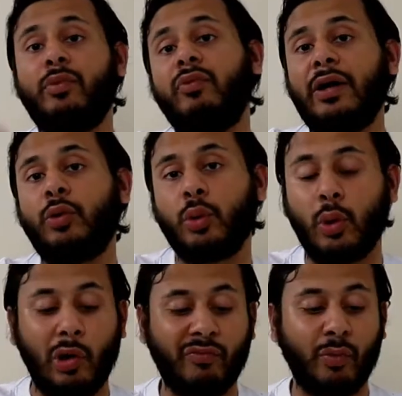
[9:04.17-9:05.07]
a record
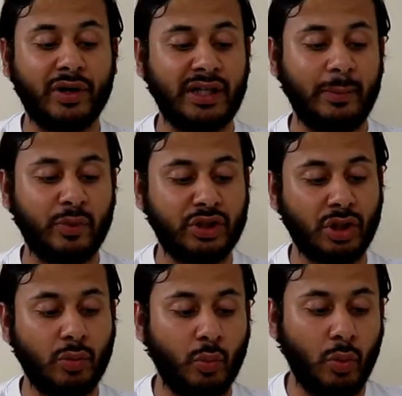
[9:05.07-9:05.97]
of what
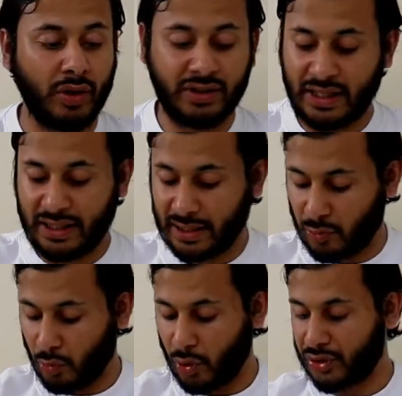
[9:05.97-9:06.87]
temperature, what day it
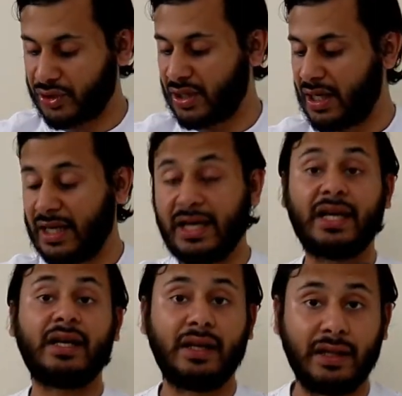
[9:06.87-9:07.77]
was
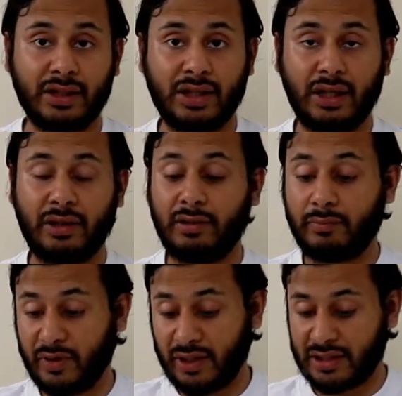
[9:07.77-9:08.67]

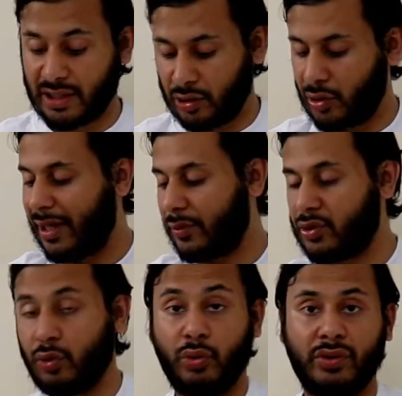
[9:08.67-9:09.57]
inside your house
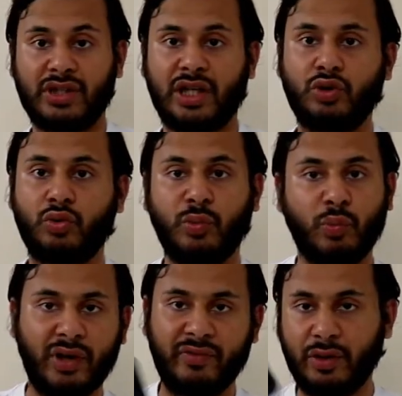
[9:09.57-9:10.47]
or inside your room,
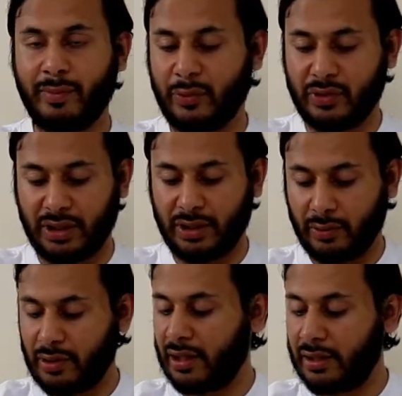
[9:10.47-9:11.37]
wherever you mount it.
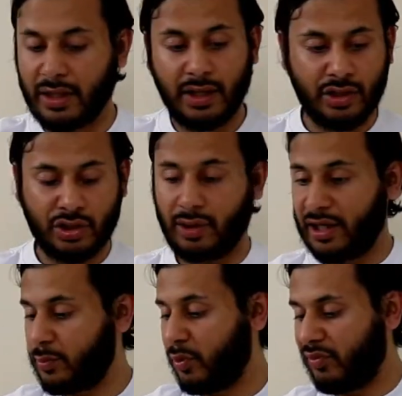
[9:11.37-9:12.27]
Okay, so
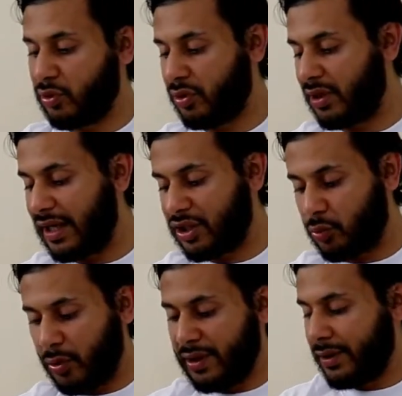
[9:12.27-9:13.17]
let's move on to the next
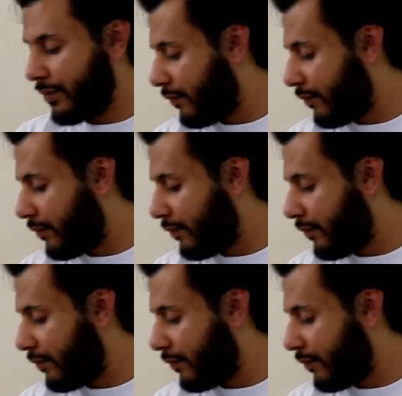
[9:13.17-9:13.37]
one.